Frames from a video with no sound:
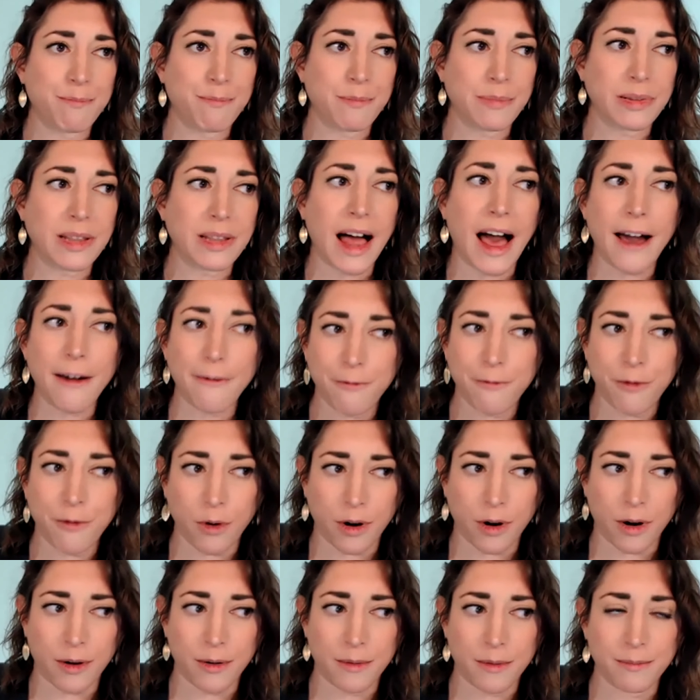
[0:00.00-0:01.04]

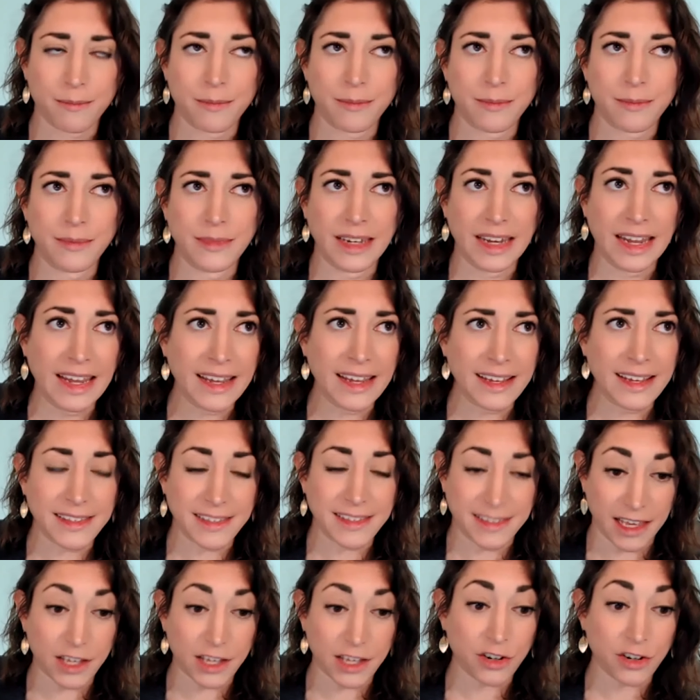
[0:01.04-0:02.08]
platform
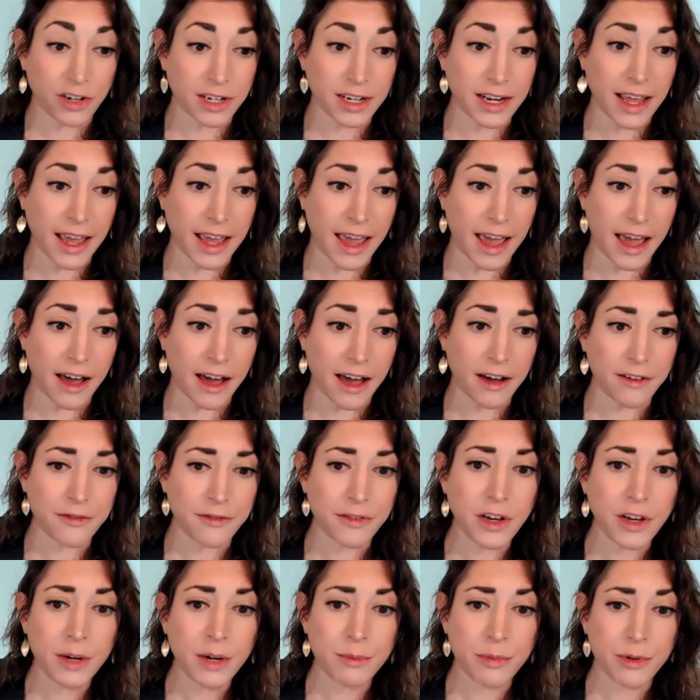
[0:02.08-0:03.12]
needs that you're going to have
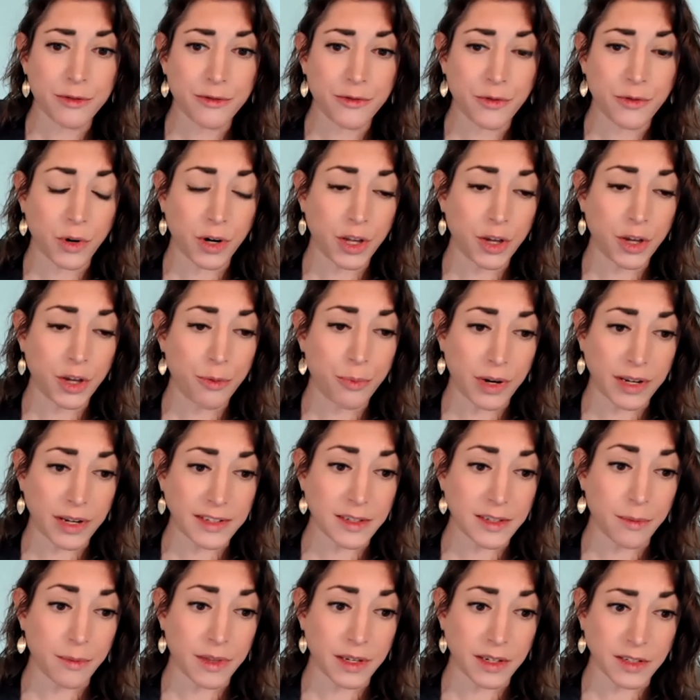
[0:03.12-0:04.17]
before you bring
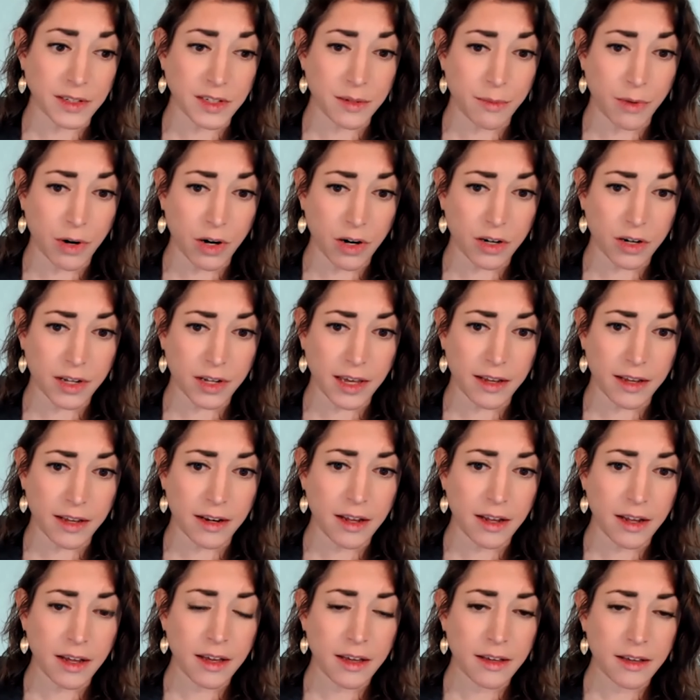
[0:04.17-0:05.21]
something to market.
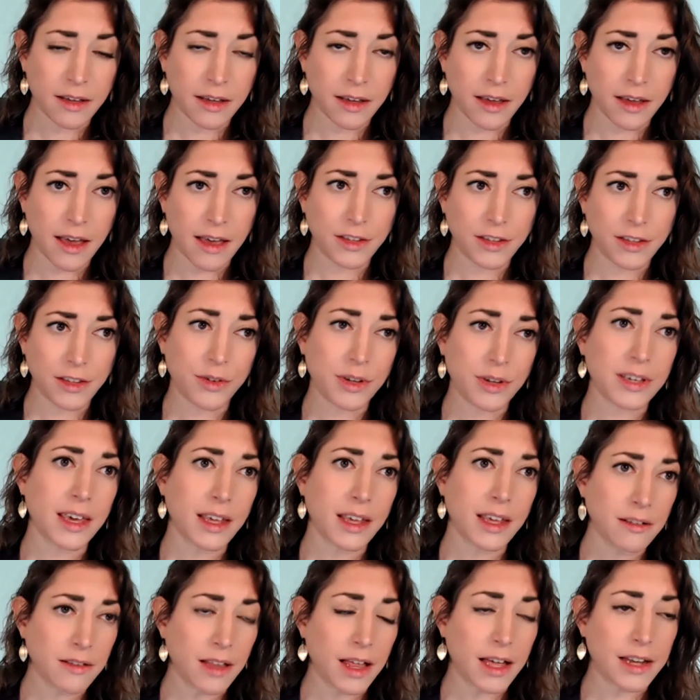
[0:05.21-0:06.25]
You can
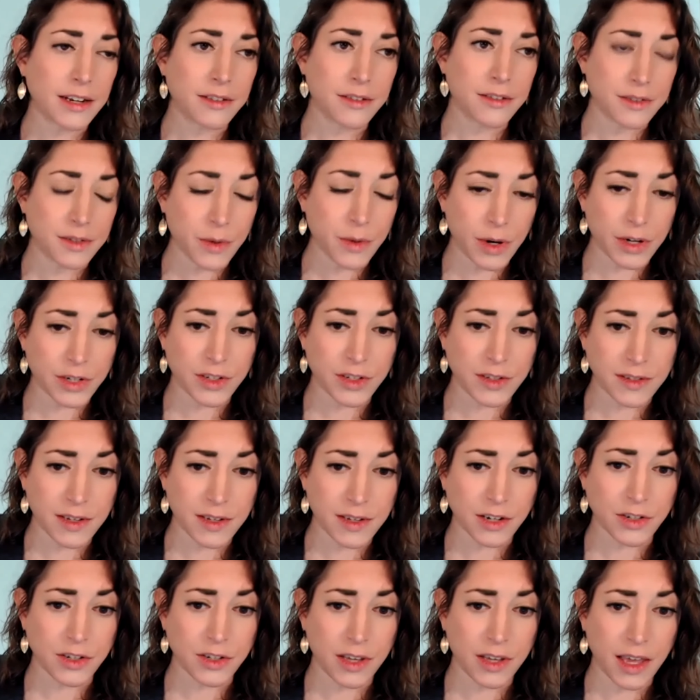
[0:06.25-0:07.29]
get a lot of those questions
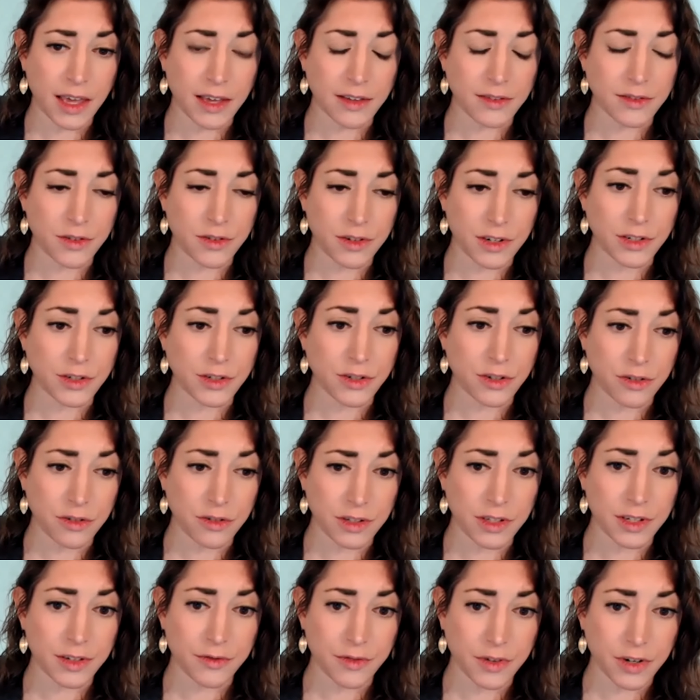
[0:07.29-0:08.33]
actually answered
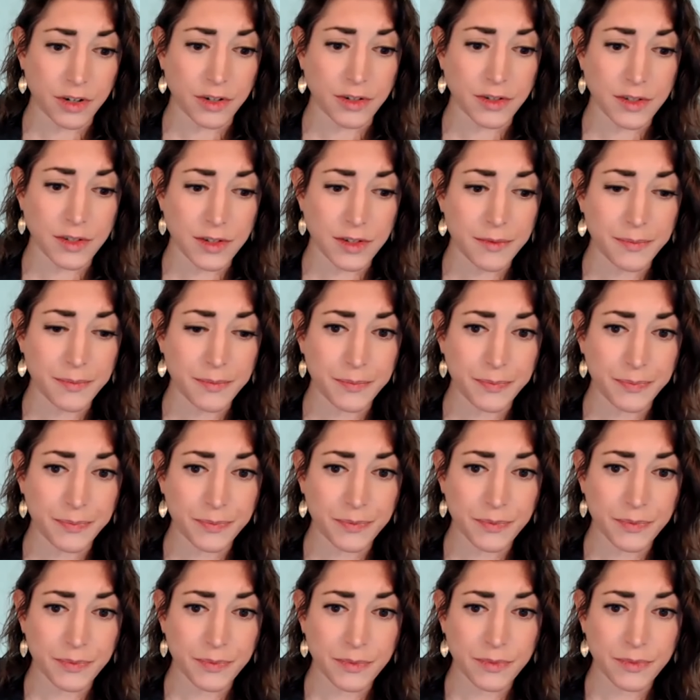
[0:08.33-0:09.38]
internally first.
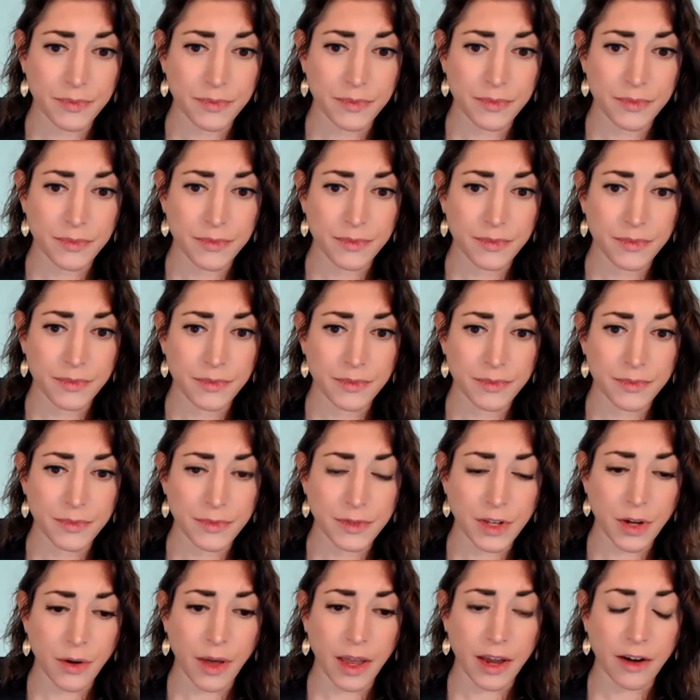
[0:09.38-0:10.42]

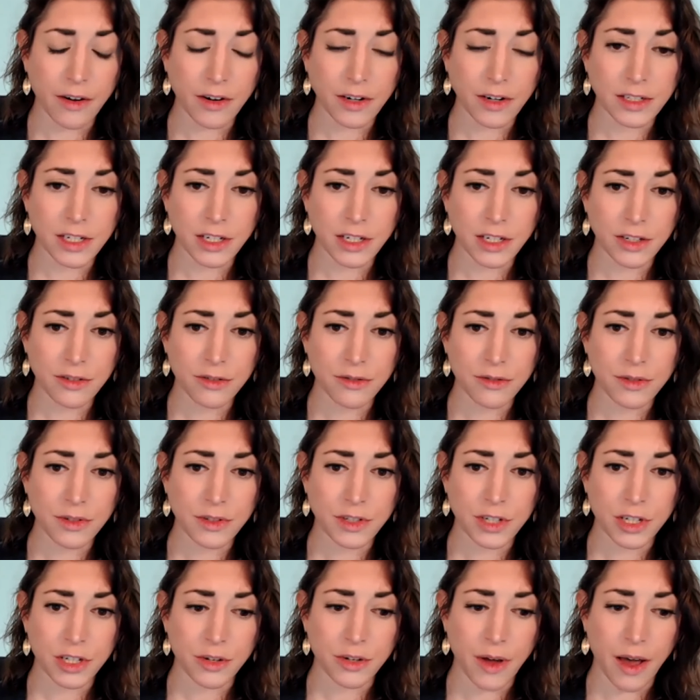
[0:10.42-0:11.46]
So Erin, did
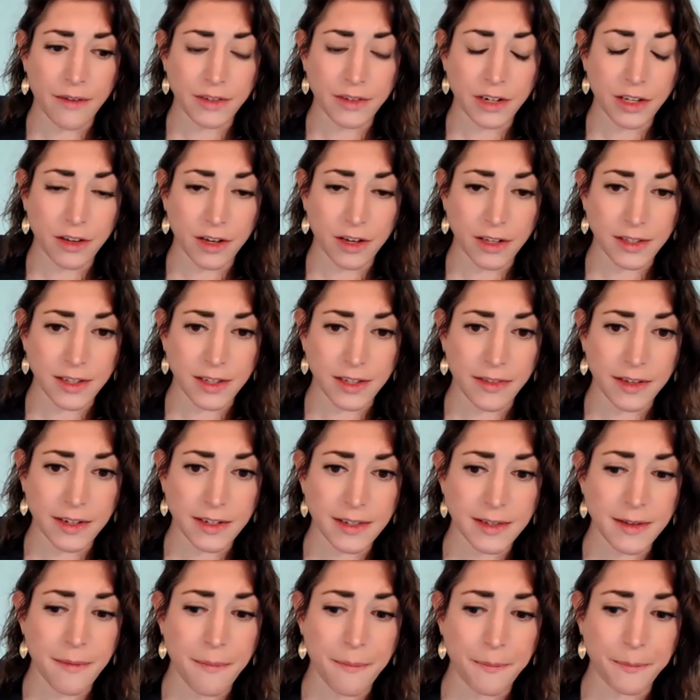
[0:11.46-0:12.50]
you have any thoughts on
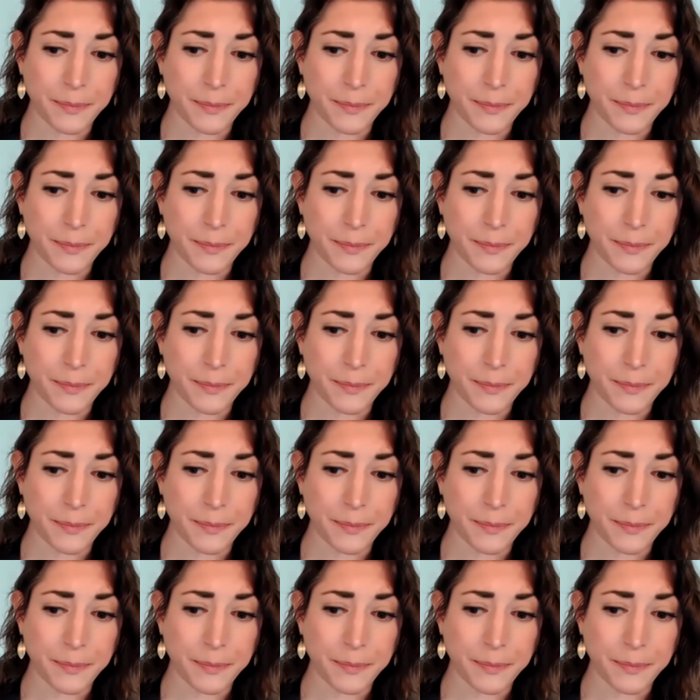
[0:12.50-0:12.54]
this?